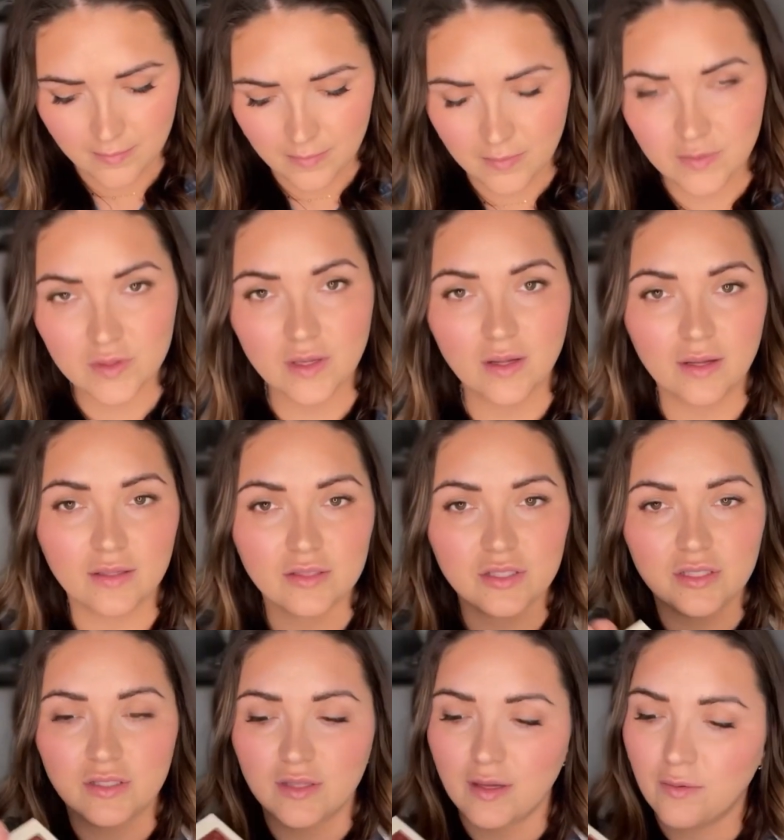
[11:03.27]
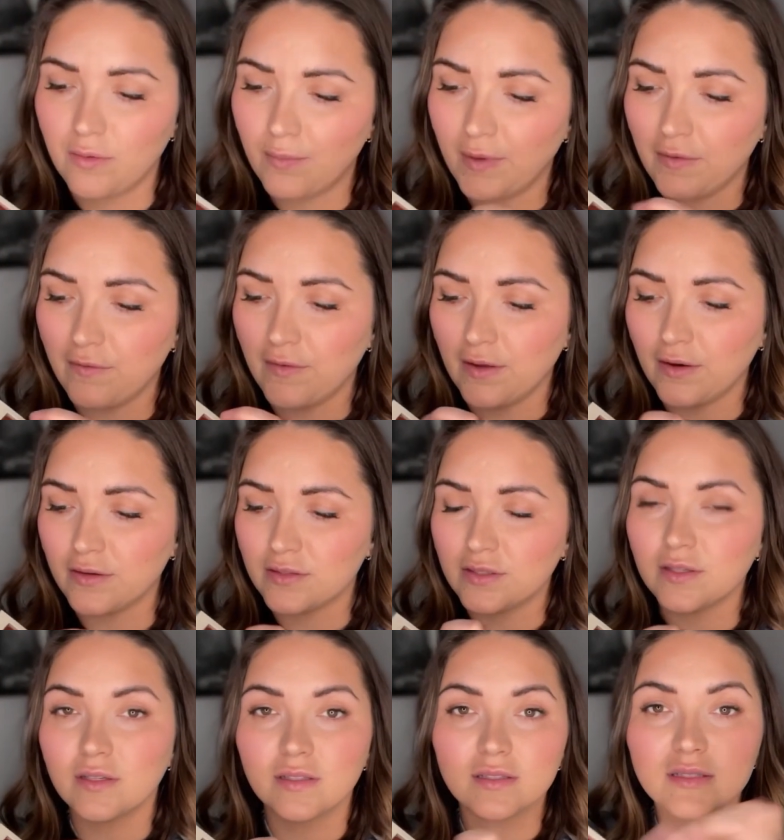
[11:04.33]
So I'll actually do that with my fingers so you
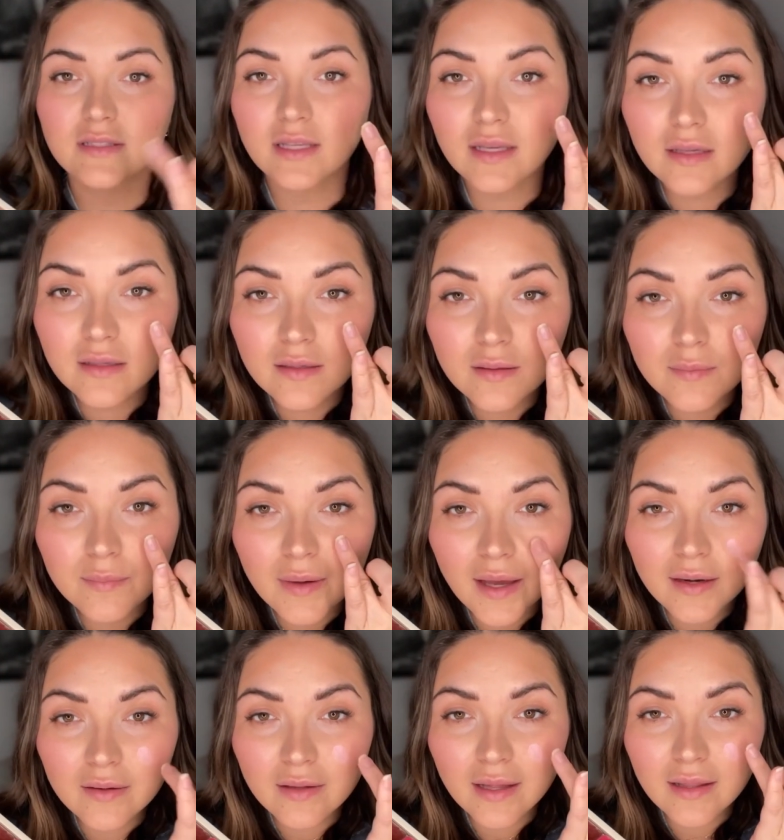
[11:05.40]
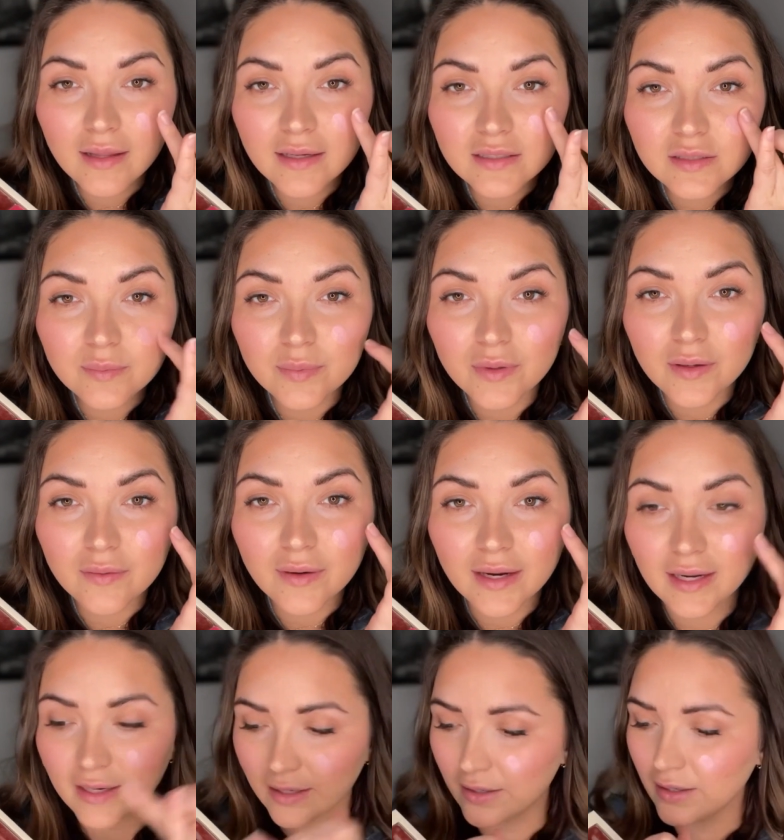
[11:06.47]
can see. Petal I like to put right
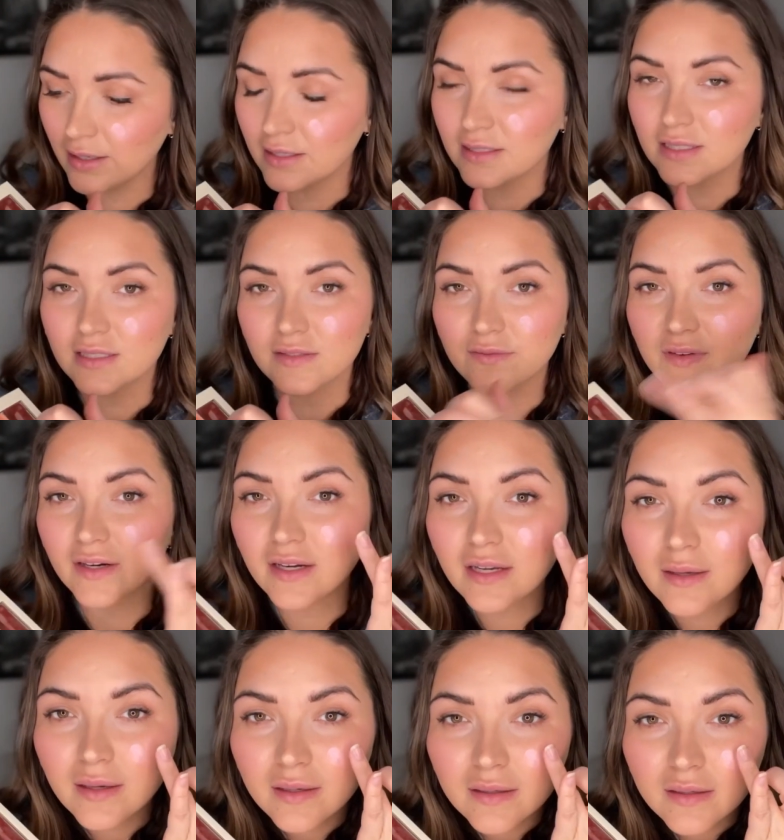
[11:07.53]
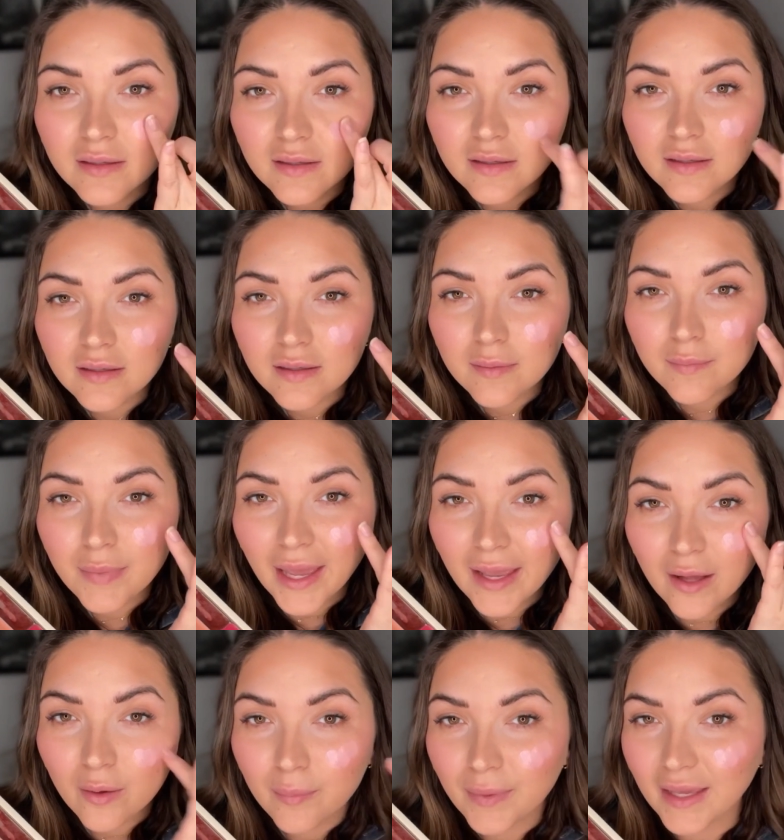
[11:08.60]
here because it's a very pale
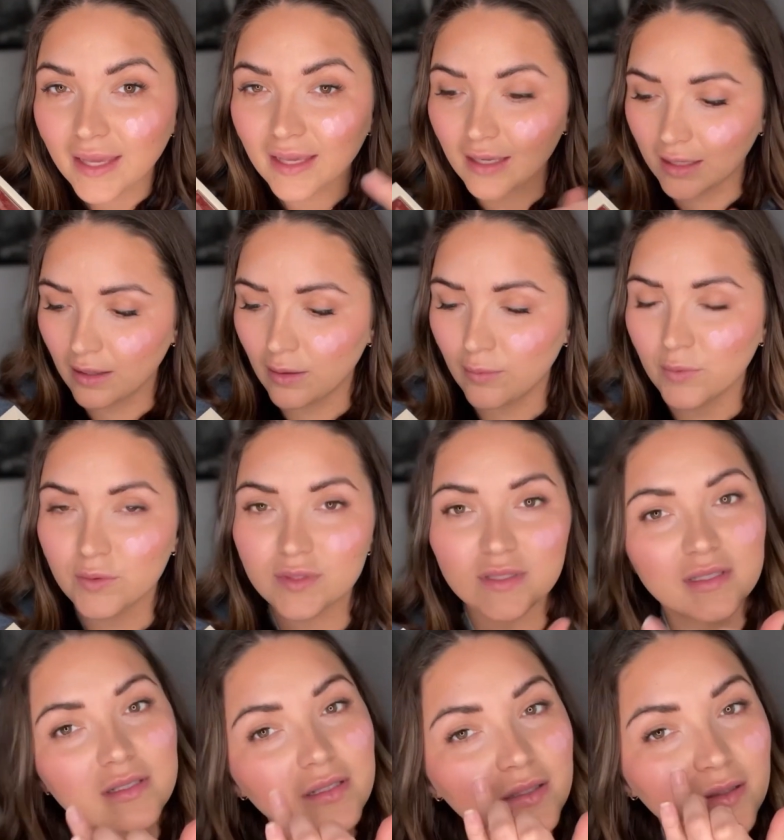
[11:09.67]
pink, almost